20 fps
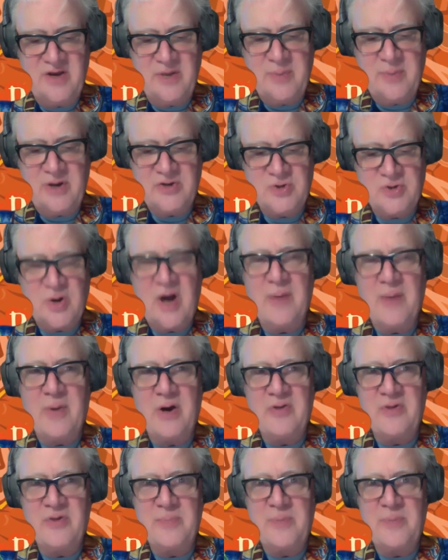about Dry
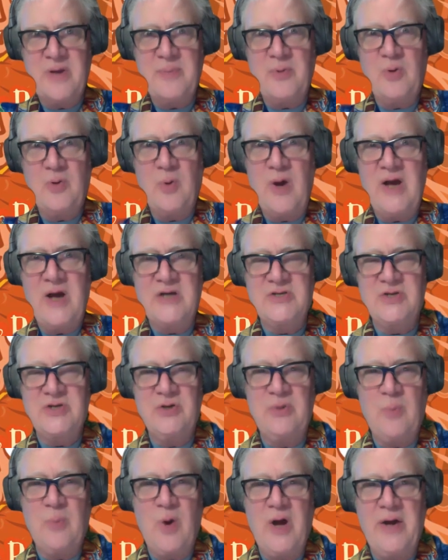Bar that people who
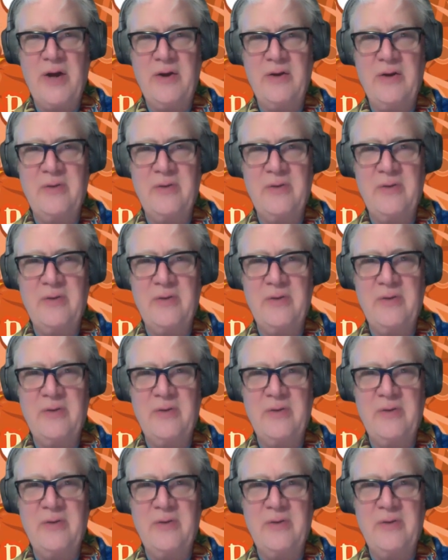actually want.